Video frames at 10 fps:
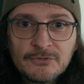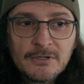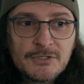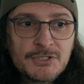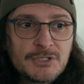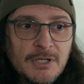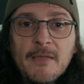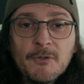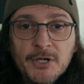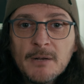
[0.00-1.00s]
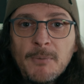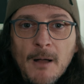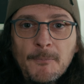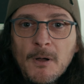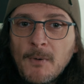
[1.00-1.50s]
search, and they're going to
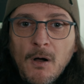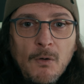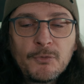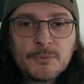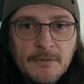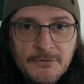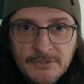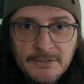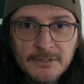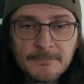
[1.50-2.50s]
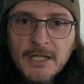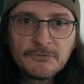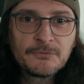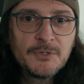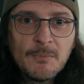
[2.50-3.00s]
pop up all throughout this year.
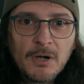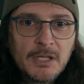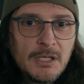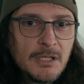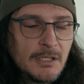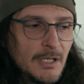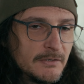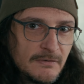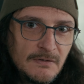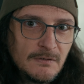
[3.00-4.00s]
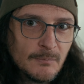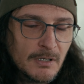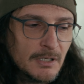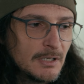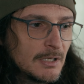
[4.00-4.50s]
It's free marketing. It's easy
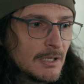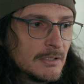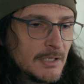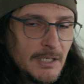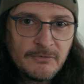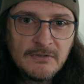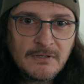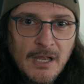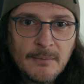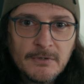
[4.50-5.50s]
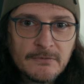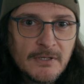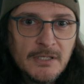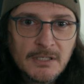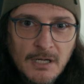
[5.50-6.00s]
marketing. Keeps these cameras
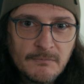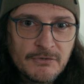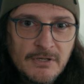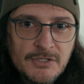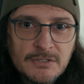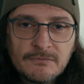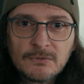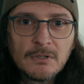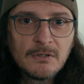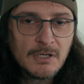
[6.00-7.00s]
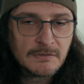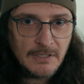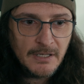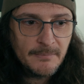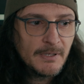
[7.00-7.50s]
in the conversation for a long
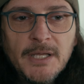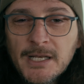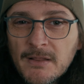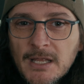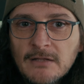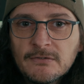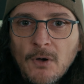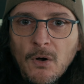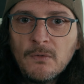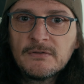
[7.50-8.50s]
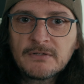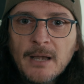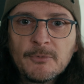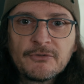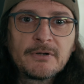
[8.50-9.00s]
time. And in the case of all these
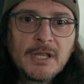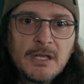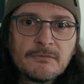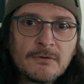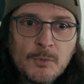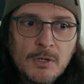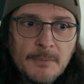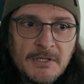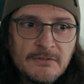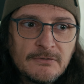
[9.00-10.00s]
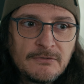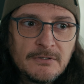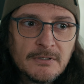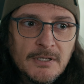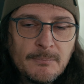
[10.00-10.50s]
cameras that are getting firmware updates this
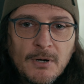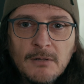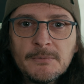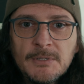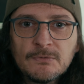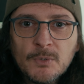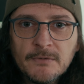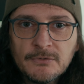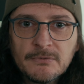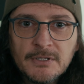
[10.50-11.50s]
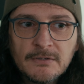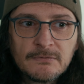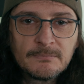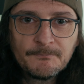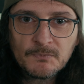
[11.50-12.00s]
year, it probably means one of two
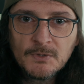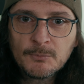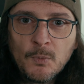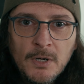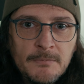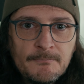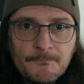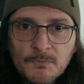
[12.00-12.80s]
things. Number one,